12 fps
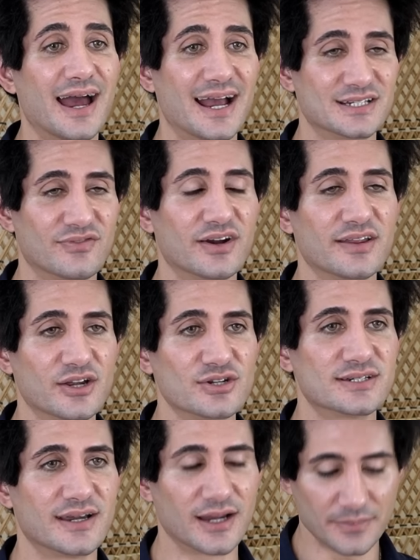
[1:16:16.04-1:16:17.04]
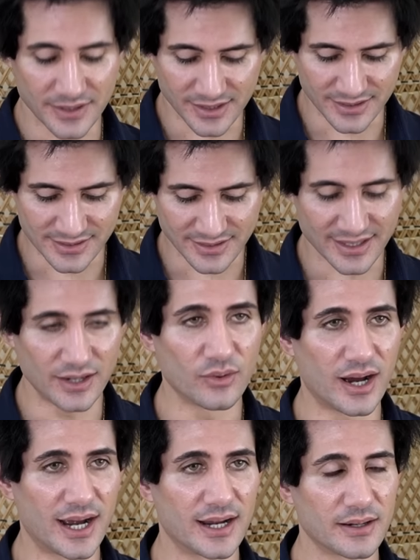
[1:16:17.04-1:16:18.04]
it's funny that you say that, because
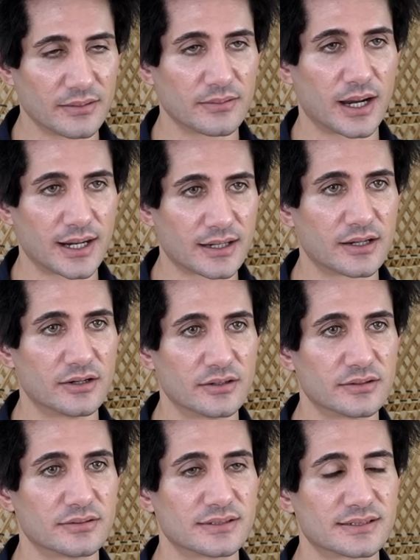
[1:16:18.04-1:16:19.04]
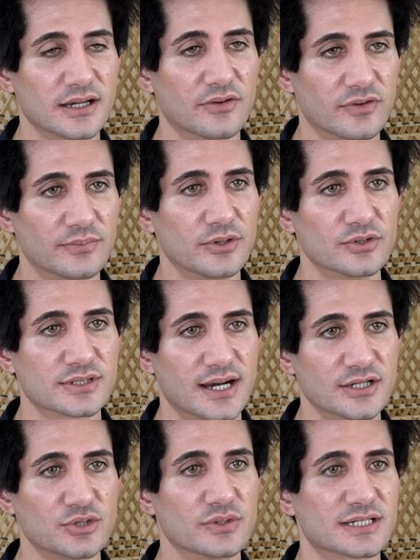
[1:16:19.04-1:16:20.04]
that I cleared self-abuse
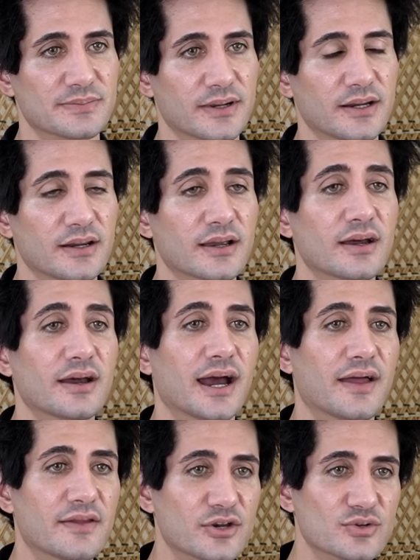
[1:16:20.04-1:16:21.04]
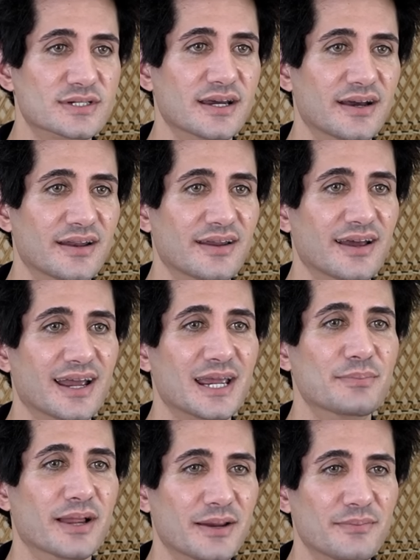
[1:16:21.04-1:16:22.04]
as you were explaining, and then you said he
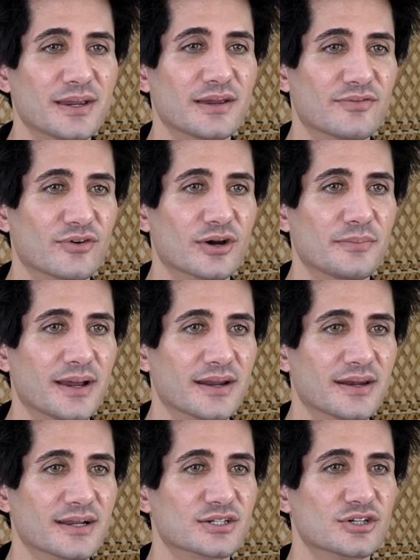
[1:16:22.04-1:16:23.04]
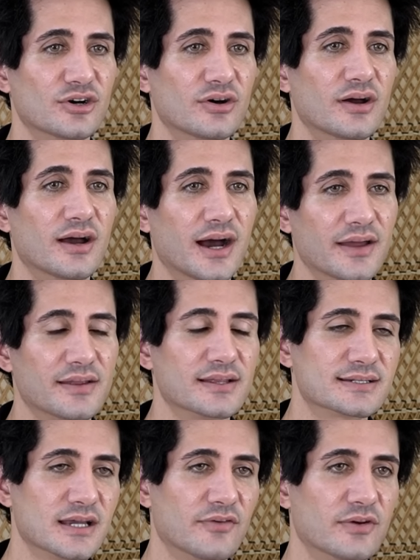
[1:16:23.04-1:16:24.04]
blamed me for abandoning. So I think
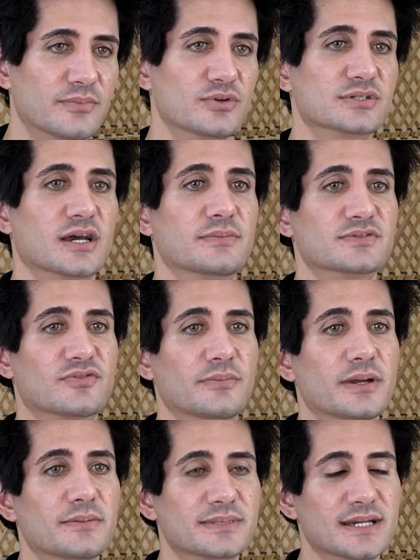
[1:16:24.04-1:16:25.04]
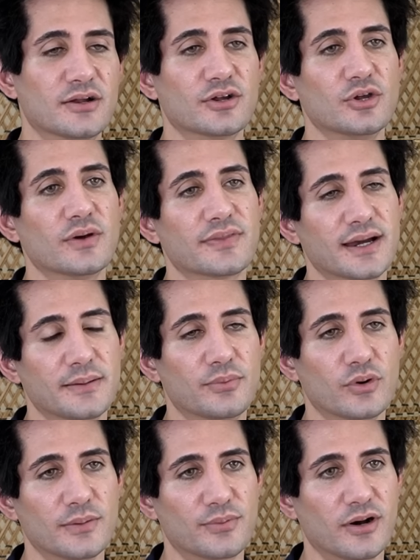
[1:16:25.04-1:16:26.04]
the self-abuse comes from him telling you at that
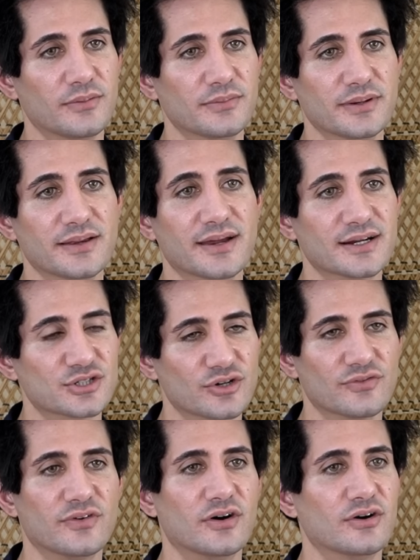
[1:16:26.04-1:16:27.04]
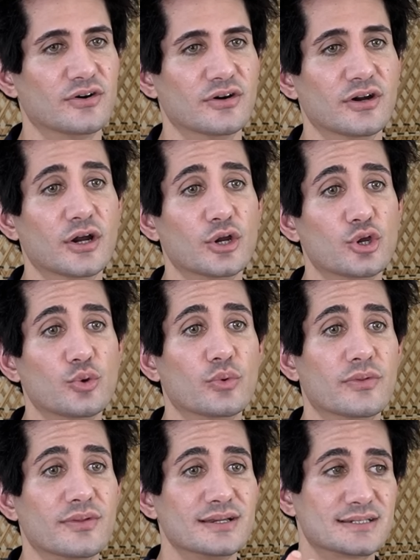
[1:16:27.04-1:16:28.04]
point probably that it's your fault, or you
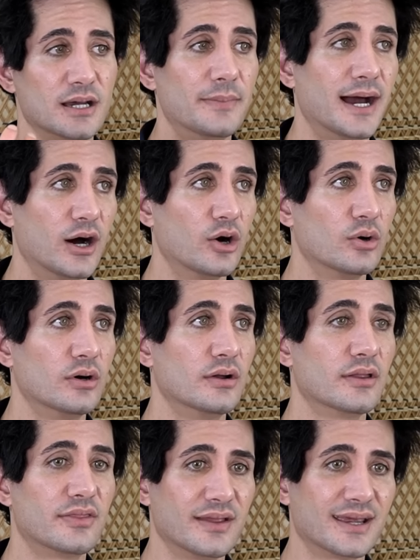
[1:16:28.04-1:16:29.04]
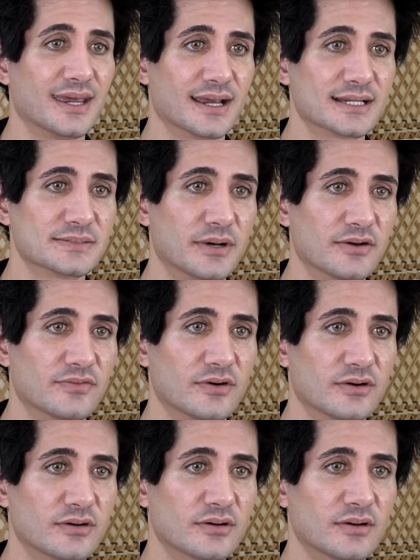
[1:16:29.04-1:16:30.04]
somehow thinking it's my fault.